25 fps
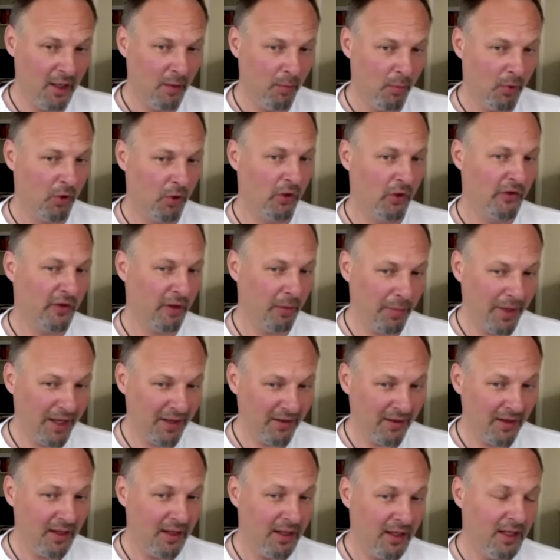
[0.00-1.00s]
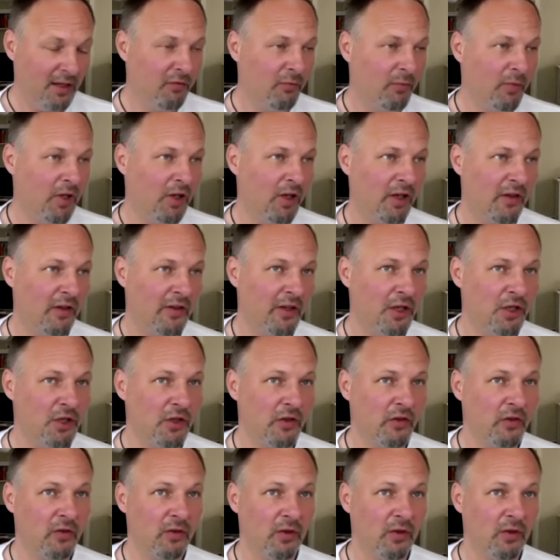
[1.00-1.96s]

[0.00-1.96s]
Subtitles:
Because I bet even in Accenture's